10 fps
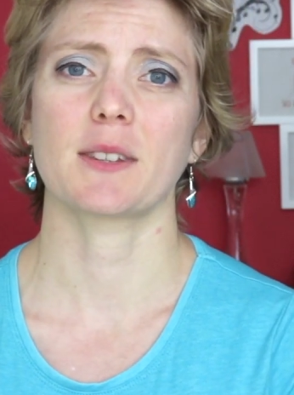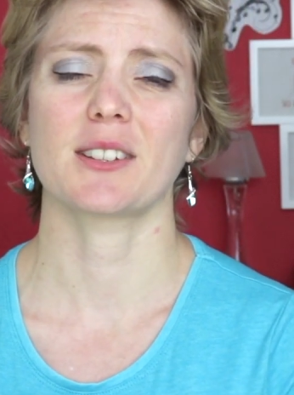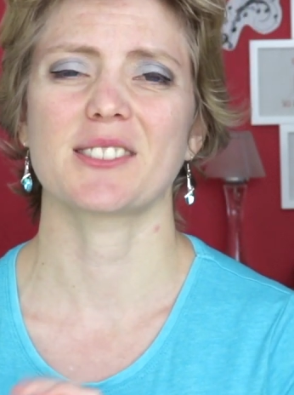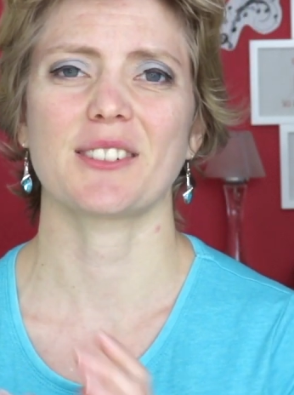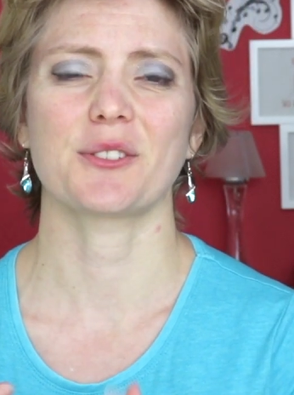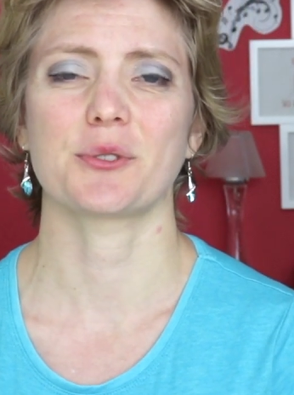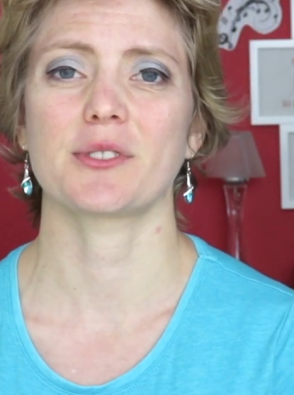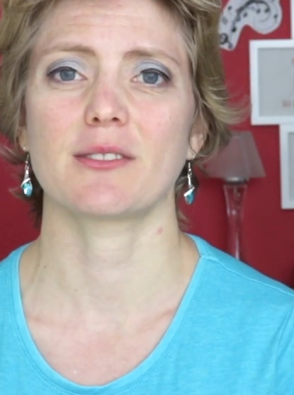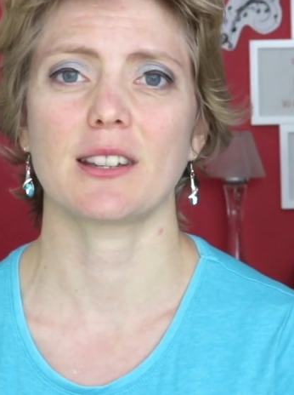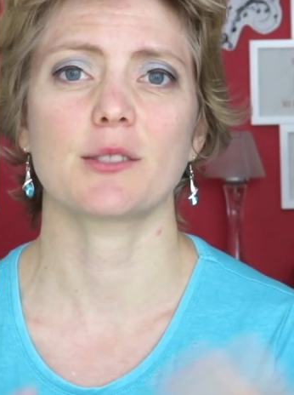because of
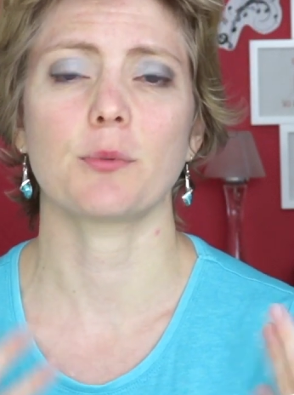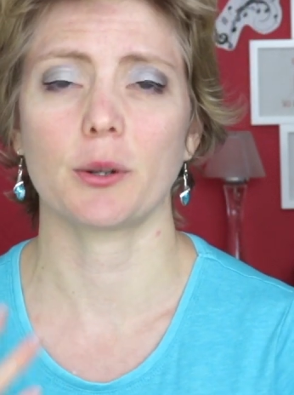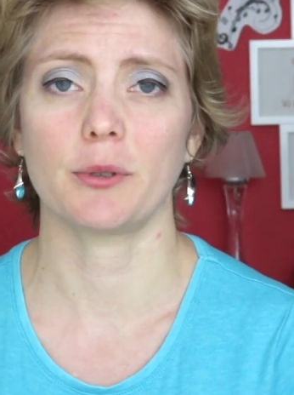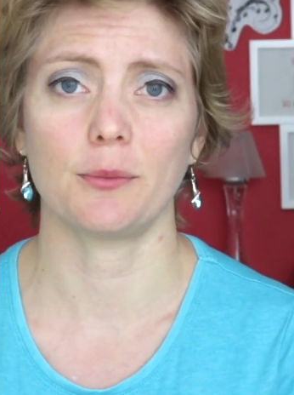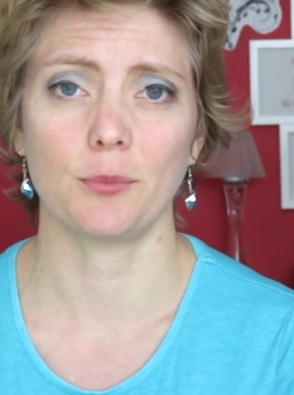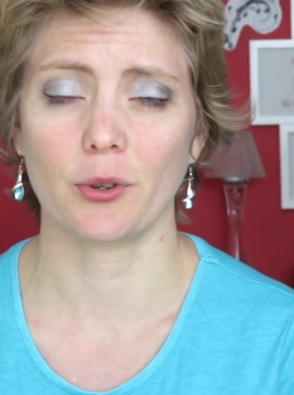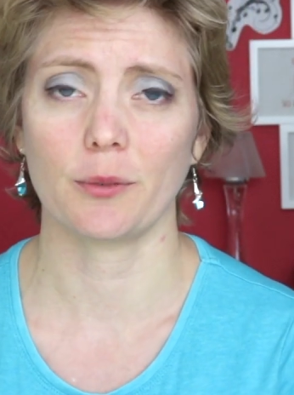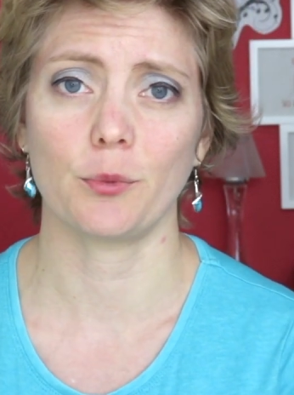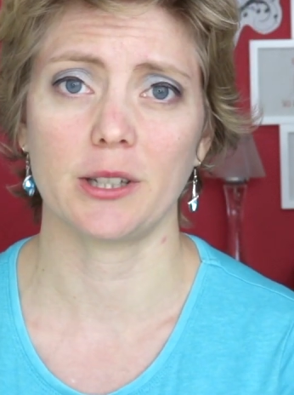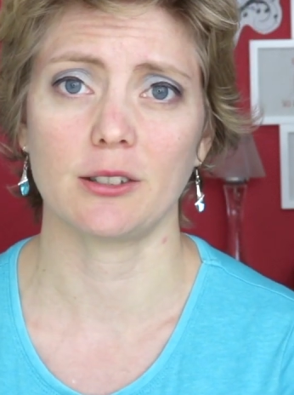course they swallow a lot more
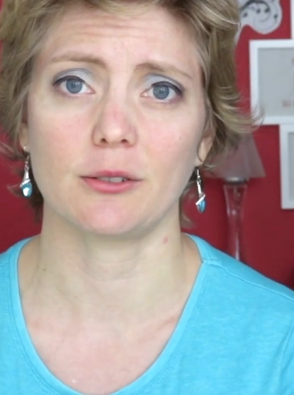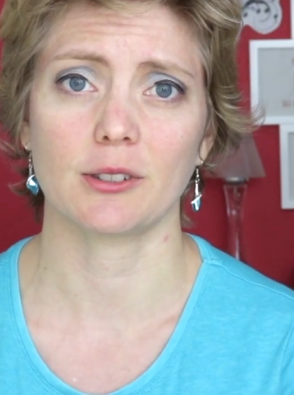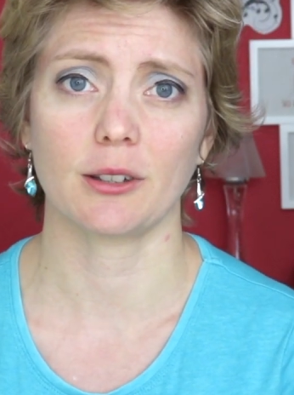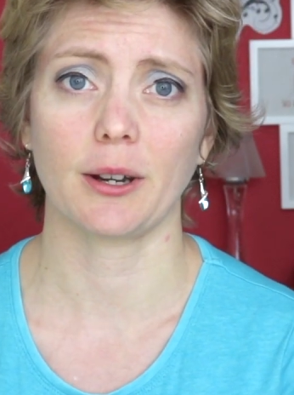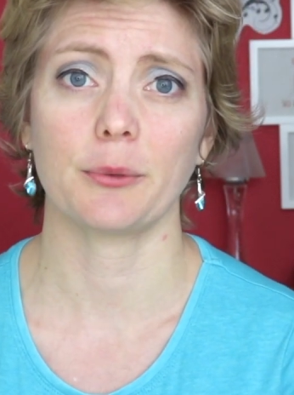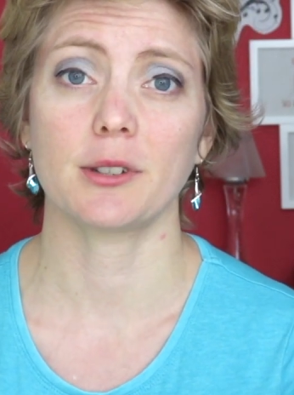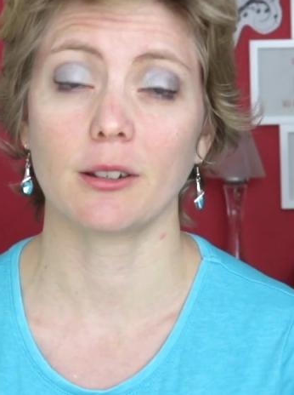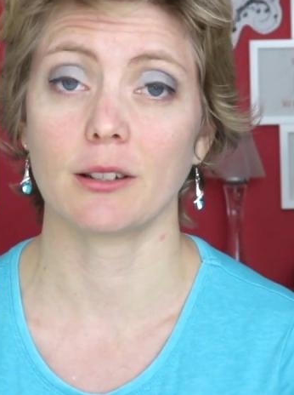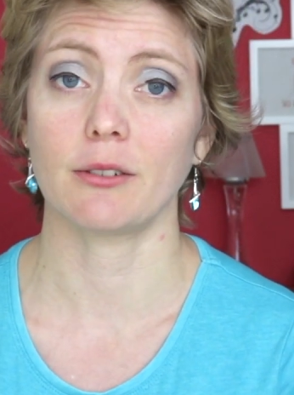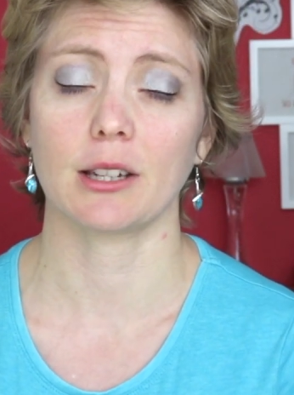than we do, so I would
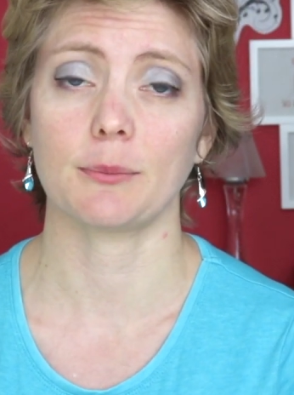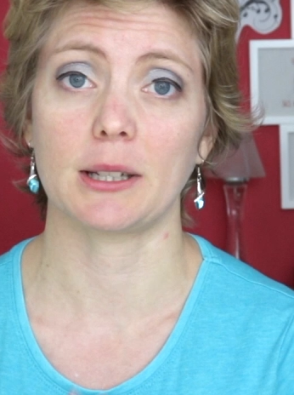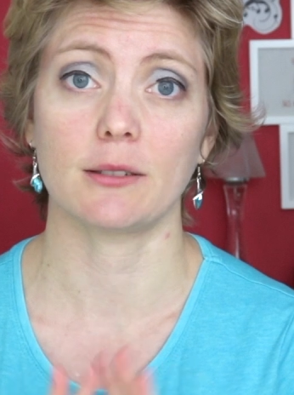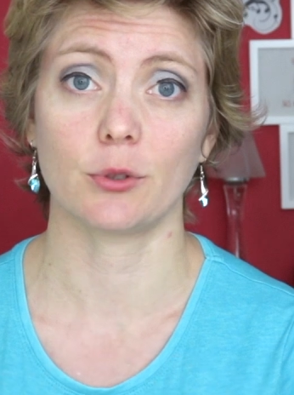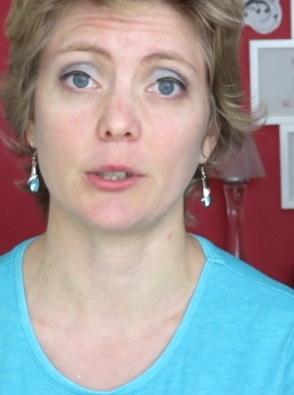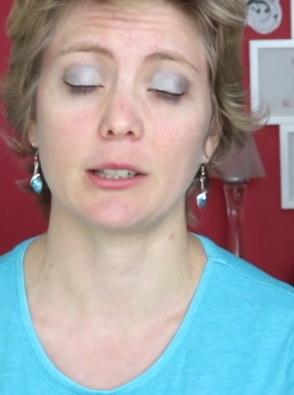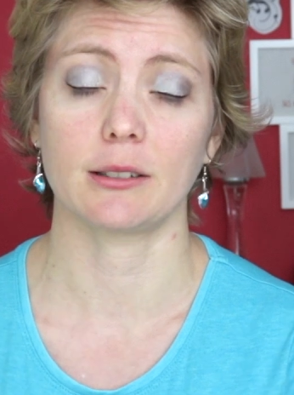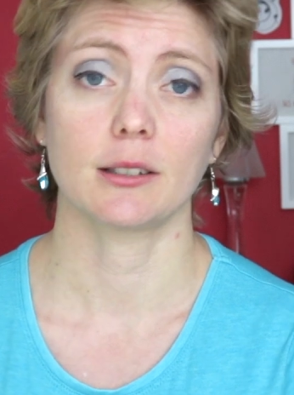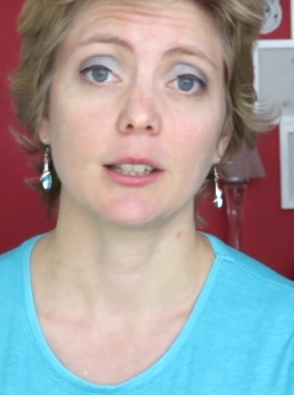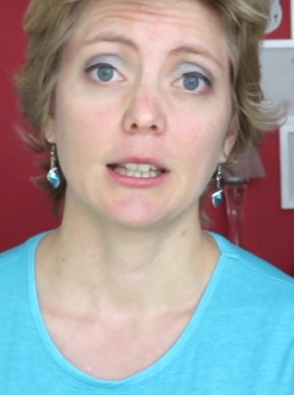totally recommend avoiding